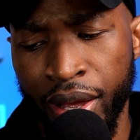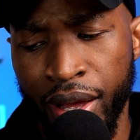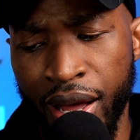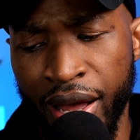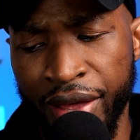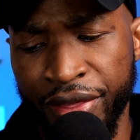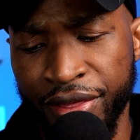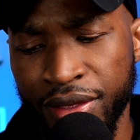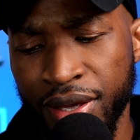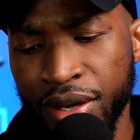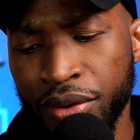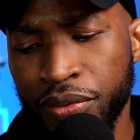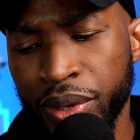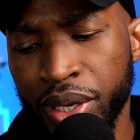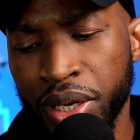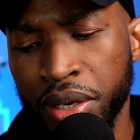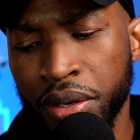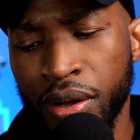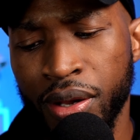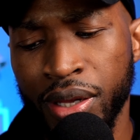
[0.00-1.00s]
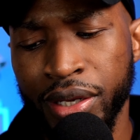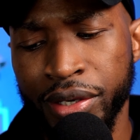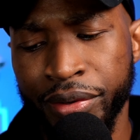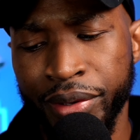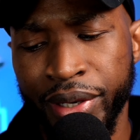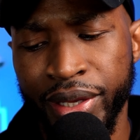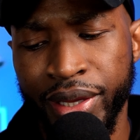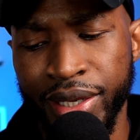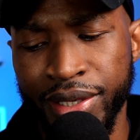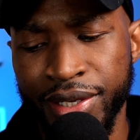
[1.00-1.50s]
I think we can all
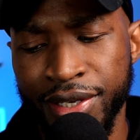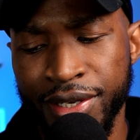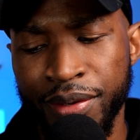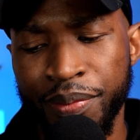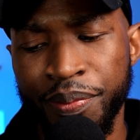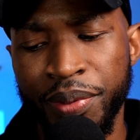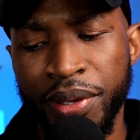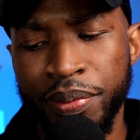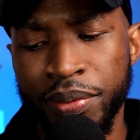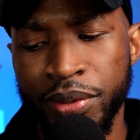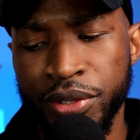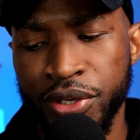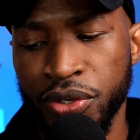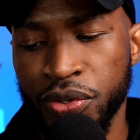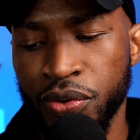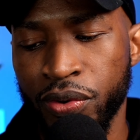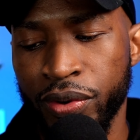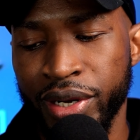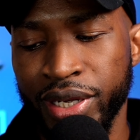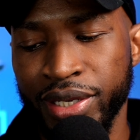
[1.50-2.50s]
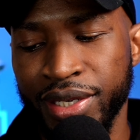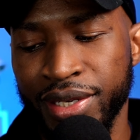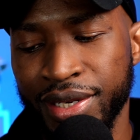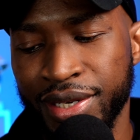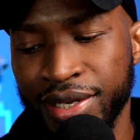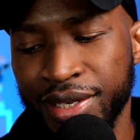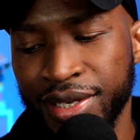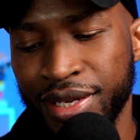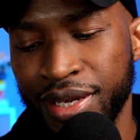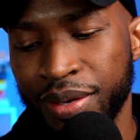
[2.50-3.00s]
agree that some people's stories
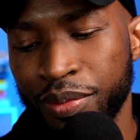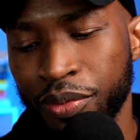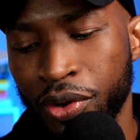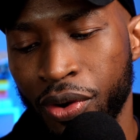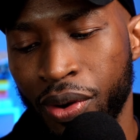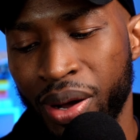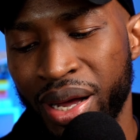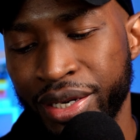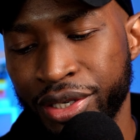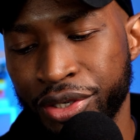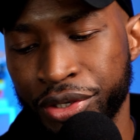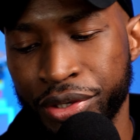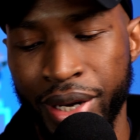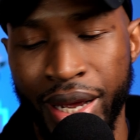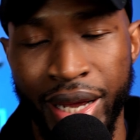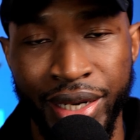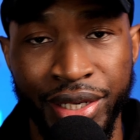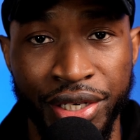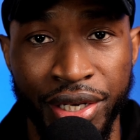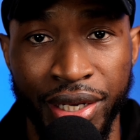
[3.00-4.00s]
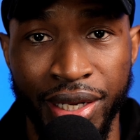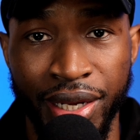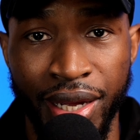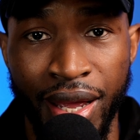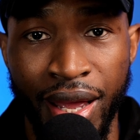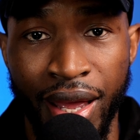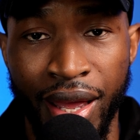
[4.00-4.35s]
seem quite tragic,